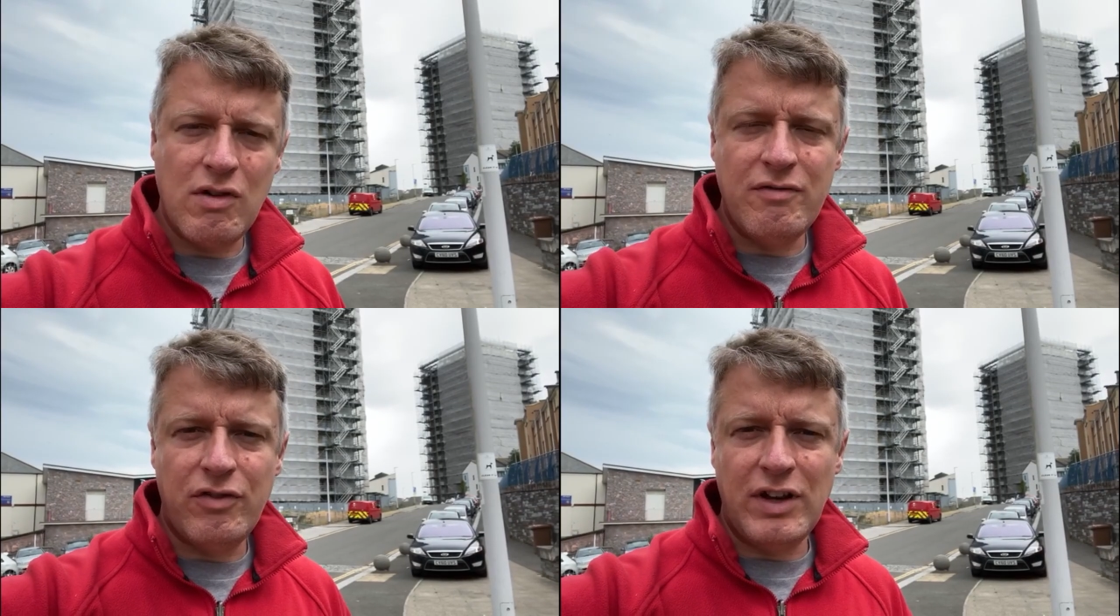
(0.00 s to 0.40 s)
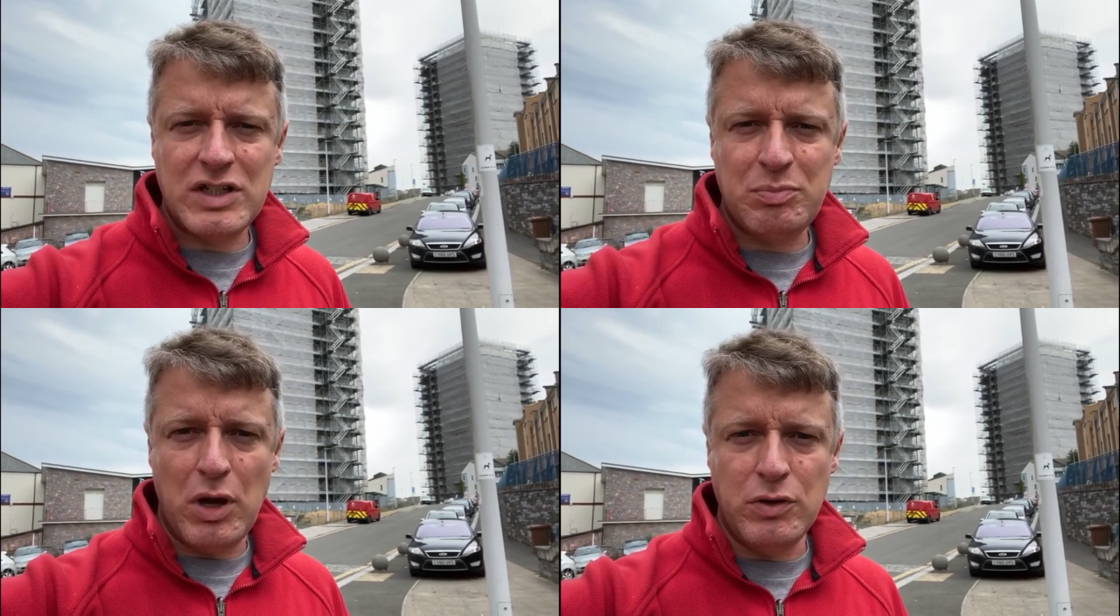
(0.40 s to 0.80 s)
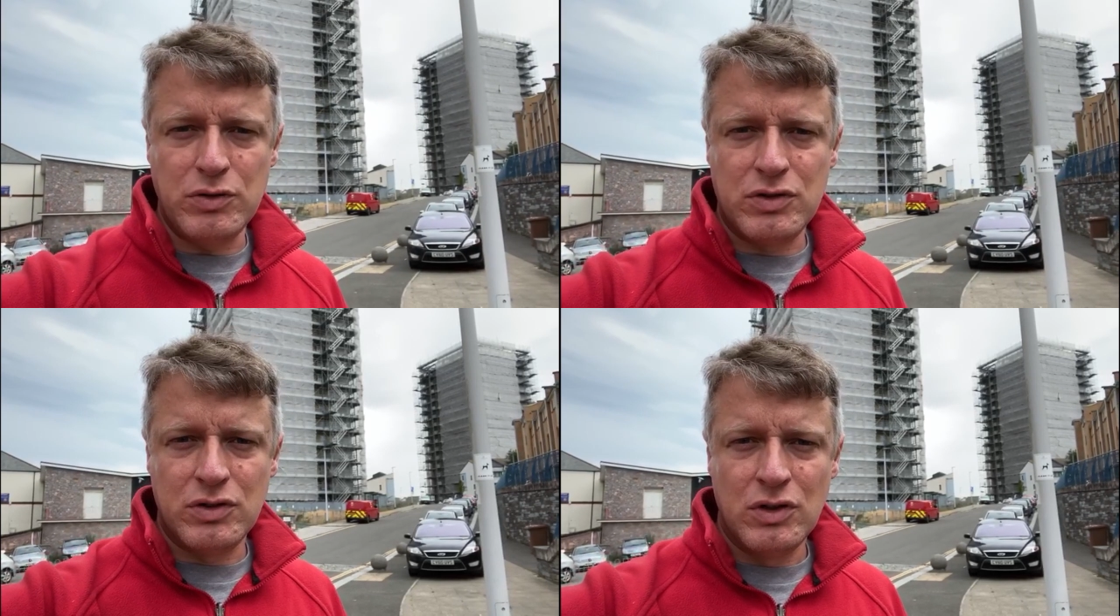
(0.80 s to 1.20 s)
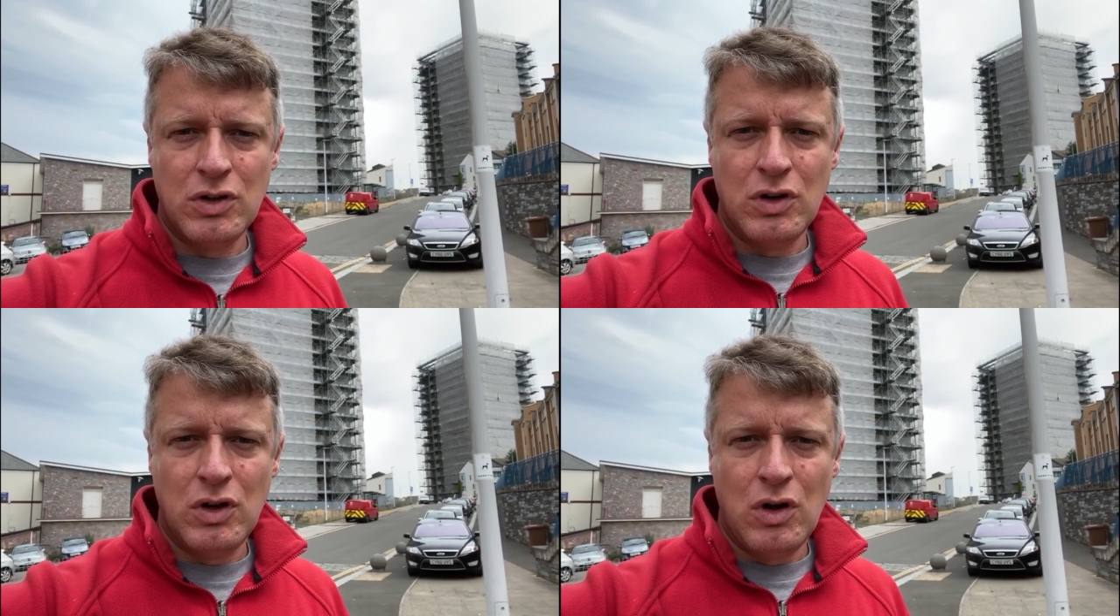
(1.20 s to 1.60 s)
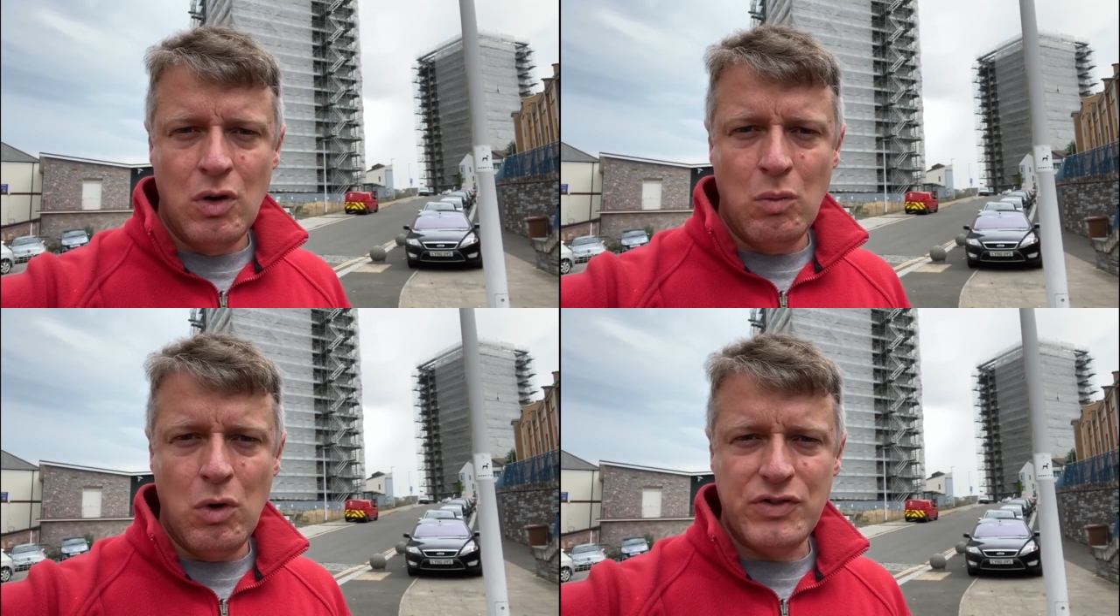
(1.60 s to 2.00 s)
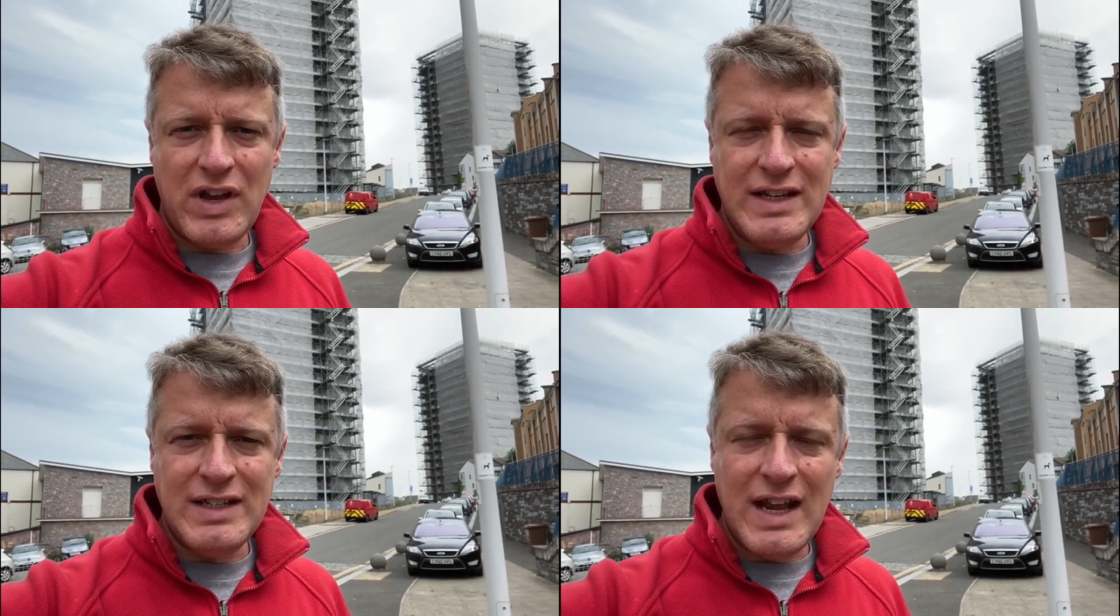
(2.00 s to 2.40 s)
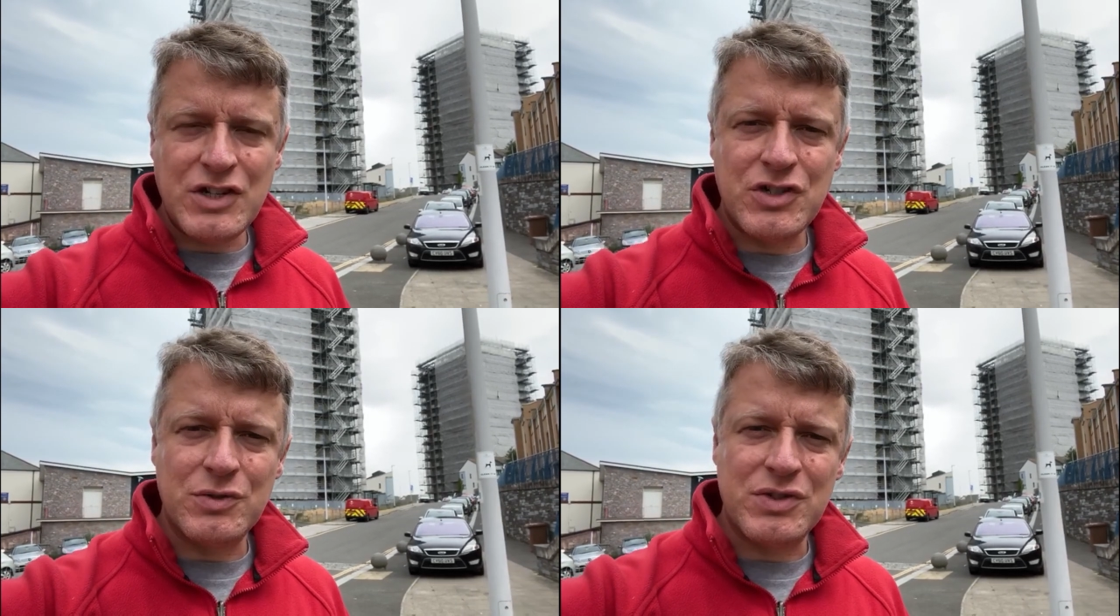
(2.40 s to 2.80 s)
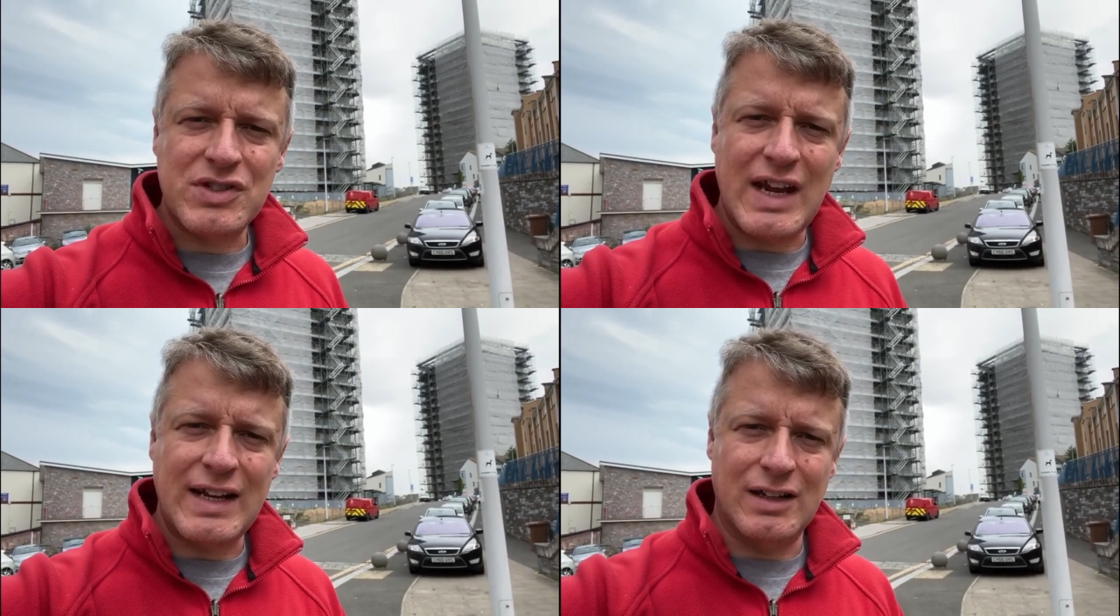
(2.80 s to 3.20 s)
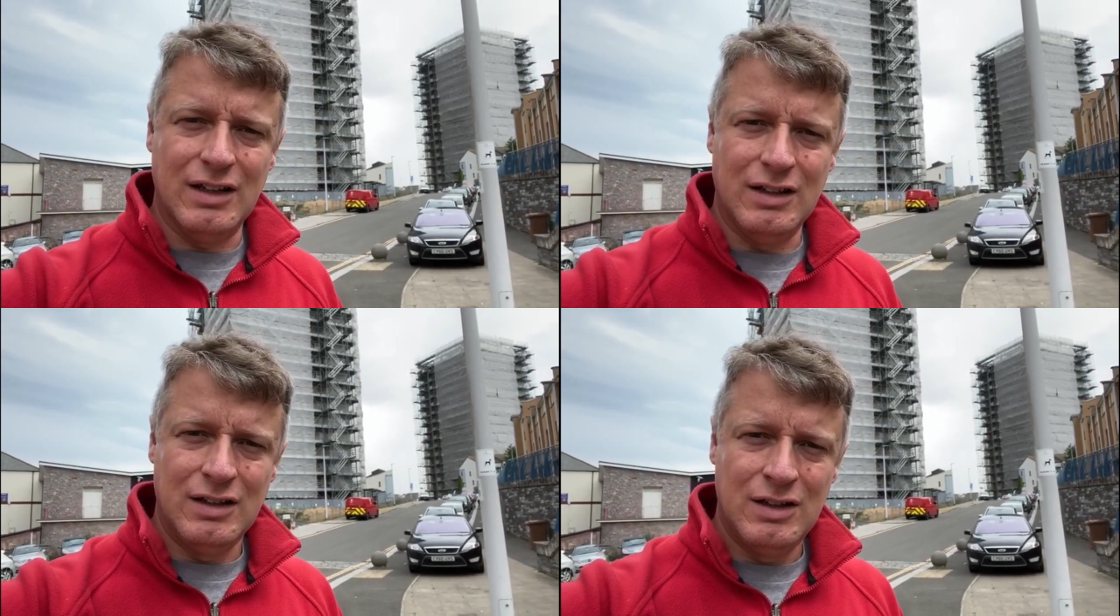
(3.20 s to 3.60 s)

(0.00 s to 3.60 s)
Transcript: Grenfell exposed was a national scandal